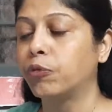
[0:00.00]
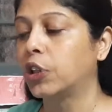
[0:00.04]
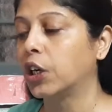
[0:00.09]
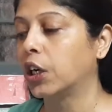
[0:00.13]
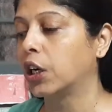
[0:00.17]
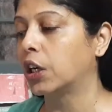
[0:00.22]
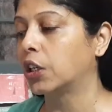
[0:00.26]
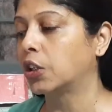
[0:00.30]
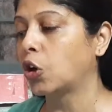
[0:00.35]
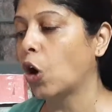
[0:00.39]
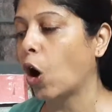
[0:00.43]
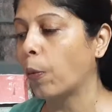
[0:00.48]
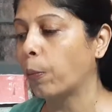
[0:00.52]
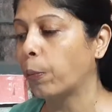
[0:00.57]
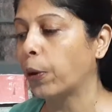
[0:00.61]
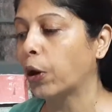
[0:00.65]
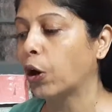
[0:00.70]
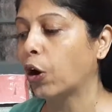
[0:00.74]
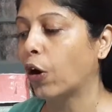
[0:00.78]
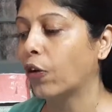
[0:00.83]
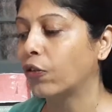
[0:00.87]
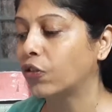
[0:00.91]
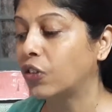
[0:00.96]
the
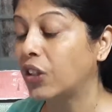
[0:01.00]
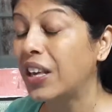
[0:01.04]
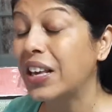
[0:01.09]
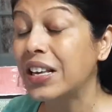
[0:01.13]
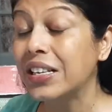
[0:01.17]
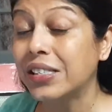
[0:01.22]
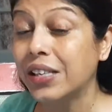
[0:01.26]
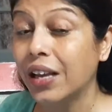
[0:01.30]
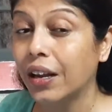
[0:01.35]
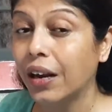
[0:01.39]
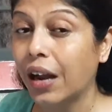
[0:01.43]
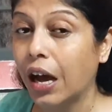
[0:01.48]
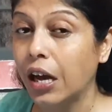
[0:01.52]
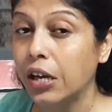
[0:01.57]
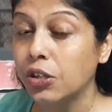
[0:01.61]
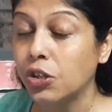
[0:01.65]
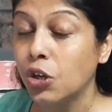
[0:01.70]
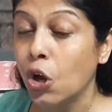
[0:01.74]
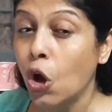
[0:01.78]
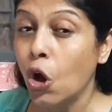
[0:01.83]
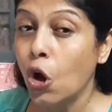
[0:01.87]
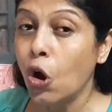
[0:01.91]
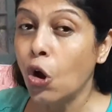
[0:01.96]
topic of these eras?
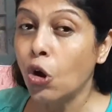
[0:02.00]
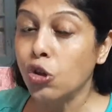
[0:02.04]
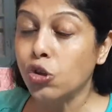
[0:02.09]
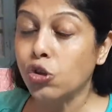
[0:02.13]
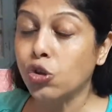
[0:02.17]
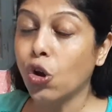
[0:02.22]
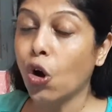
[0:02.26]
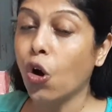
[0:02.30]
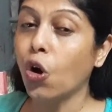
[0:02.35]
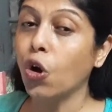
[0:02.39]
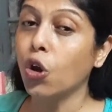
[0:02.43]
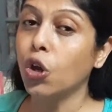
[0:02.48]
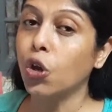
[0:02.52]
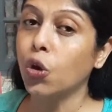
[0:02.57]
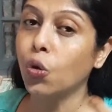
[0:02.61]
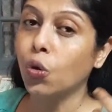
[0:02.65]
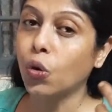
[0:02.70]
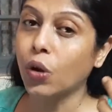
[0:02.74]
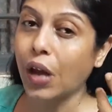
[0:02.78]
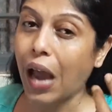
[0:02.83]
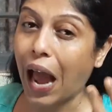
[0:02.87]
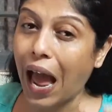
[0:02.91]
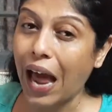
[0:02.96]
So you
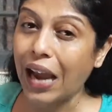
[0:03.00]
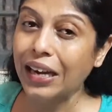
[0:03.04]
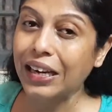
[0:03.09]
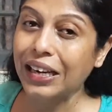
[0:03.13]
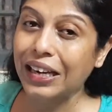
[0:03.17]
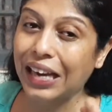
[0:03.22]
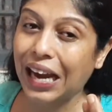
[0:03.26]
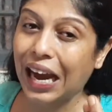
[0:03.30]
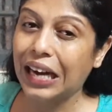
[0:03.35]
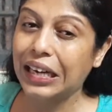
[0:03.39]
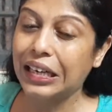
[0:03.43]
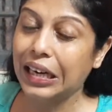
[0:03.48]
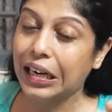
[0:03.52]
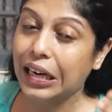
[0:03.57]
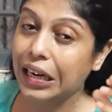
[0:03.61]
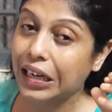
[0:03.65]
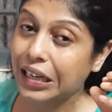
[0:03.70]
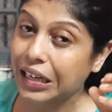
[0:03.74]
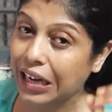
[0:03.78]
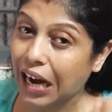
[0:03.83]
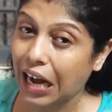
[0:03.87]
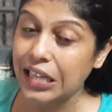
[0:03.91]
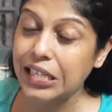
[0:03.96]
can get a
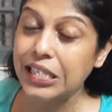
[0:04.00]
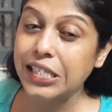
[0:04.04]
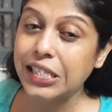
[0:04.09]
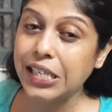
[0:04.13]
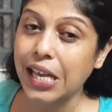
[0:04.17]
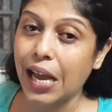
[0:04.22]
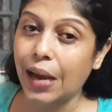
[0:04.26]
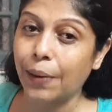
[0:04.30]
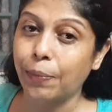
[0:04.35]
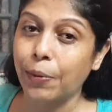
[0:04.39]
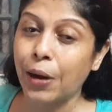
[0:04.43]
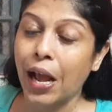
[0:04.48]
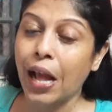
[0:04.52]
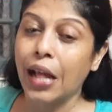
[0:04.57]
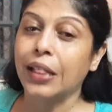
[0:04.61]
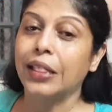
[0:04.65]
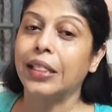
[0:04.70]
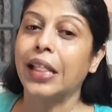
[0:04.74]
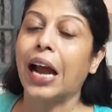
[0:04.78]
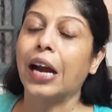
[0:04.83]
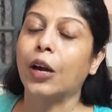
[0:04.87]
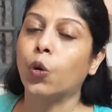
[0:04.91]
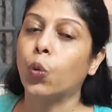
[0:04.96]
concept
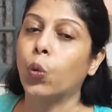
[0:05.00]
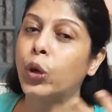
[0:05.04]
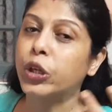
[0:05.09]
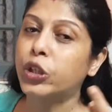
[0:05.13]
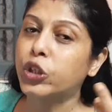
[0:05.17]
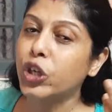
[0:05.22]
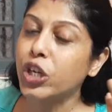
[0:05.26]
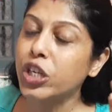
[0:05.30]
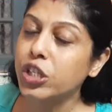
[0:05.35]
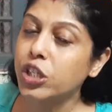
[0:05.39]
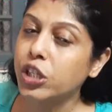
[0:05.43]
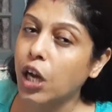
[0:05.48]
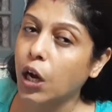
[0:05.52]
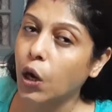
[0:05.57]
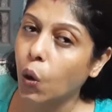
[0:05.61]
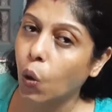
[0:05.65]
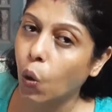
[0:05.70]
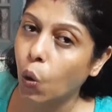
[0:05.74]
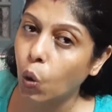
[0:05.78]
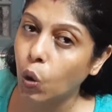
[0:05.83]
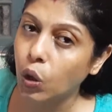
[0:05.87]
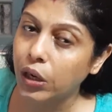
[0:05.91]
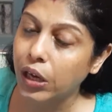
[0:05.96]
that which is the
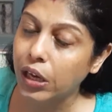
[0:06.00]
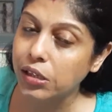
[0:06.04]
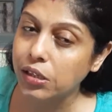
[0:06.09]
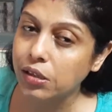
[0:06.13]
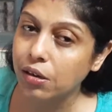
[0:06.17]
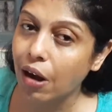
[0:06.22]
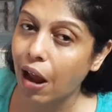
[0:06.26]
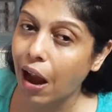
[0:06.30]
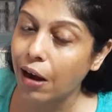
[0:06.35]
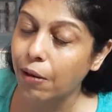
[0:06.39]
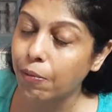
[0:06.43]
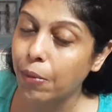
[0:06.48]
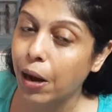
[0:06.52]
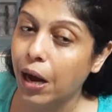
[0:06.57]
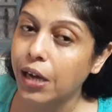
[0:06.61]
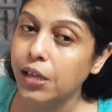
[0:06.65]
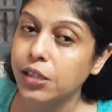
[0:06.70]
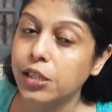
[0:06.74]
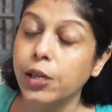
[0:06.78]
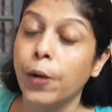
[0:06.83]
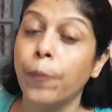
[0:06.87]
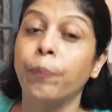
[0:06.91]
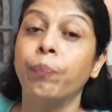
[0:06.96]
oldest
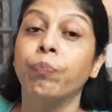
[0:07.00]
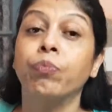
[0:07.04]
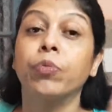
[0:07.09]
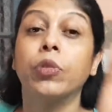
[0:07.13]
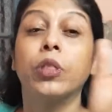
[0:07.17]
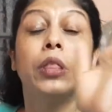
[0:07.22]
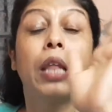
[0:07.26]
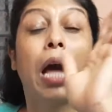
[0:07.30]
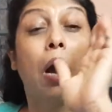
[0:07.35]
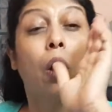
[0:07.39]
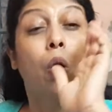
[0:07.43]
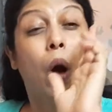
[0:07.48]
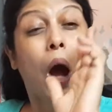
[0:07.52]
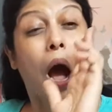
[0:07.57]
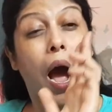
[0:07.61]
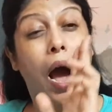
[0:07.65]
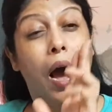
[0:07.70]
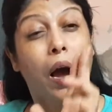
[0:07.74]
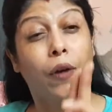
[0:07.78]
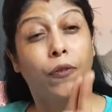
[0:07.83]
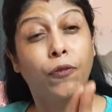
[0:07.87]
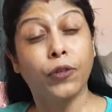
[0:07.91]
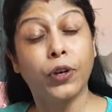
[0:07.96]
landmass. Now
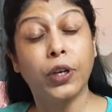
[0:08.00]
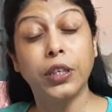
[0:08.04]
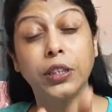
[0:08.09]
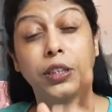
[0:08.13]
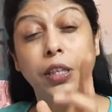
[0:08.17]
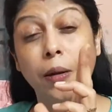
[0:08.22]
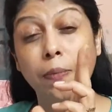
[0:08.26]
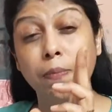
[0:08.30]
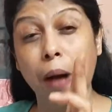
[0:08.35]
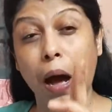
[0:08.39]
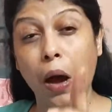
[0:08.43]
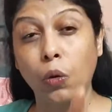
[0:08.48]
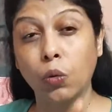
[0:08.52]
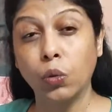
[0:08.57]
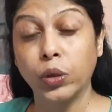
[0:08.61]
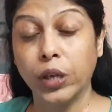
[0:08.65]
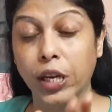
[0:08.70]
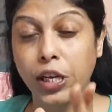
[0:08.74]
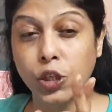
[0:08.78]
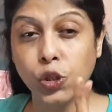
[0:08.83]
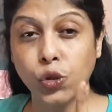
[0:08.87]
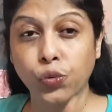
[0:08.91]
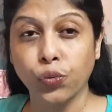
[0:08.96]
after the
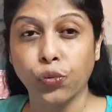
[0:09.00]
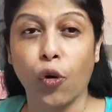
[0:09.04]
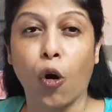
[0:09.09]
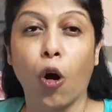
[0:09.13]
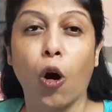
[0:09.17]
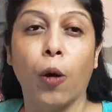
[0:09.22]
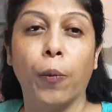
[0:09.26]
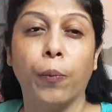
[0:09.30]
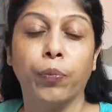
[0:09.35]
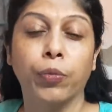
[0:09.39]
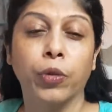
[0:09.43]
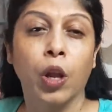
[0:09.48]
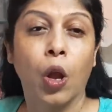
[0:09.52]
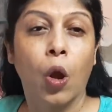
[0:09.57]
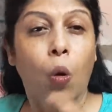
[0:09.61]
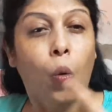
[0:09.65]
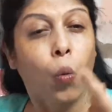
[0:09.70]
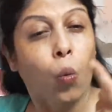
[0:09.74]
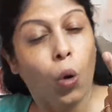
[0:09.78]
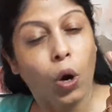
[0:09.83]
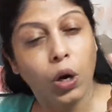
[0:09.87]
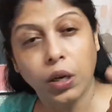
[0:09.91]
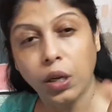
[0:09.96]
mountains form,
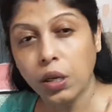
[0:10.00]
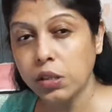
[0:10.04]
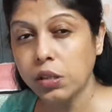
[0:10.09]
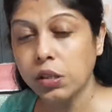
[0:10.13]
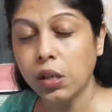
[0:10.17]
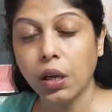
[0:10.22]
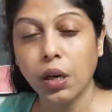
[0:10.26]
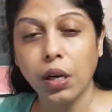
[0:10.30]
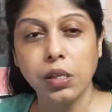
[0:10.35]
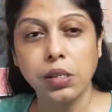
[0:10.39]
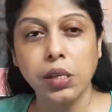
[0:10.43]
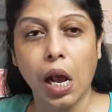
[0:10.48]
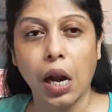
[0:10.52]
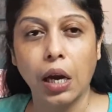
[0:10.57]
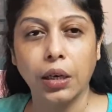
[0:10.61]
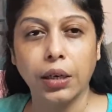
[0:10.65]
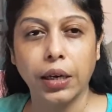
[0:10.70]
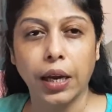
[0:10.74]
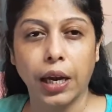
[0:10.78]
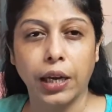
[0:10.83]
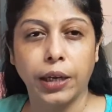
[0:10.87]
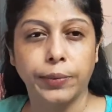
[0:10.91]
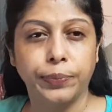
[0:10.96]
what is the
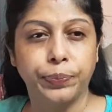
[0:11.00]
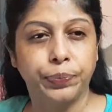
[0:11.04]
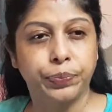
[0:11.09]
resultant?